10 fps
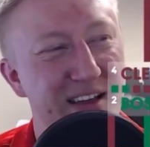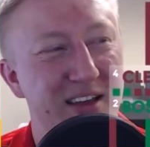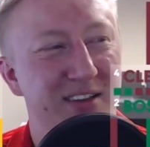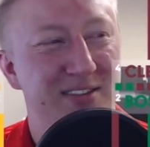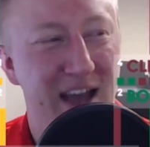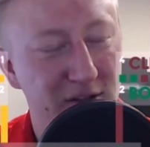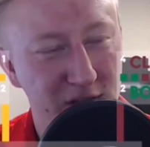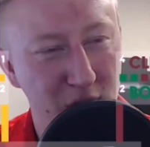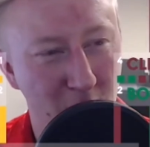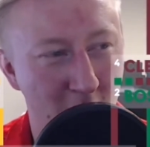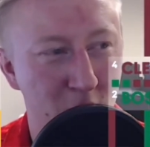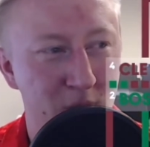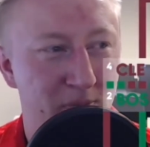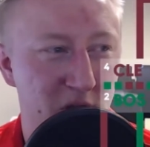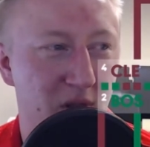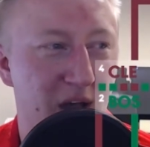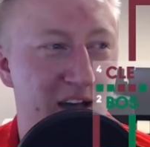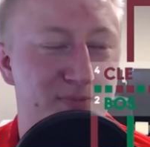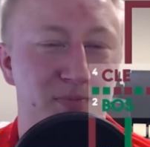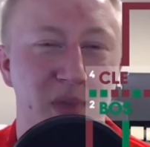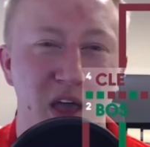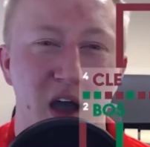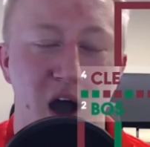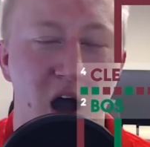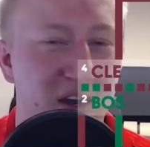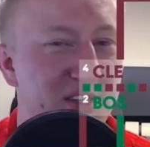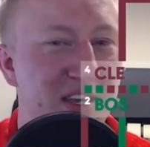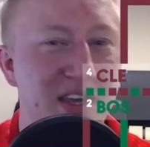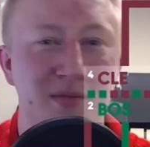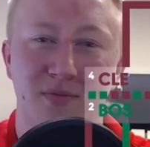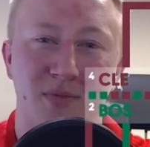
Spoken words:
Down 2-0, but you lost. Honestly,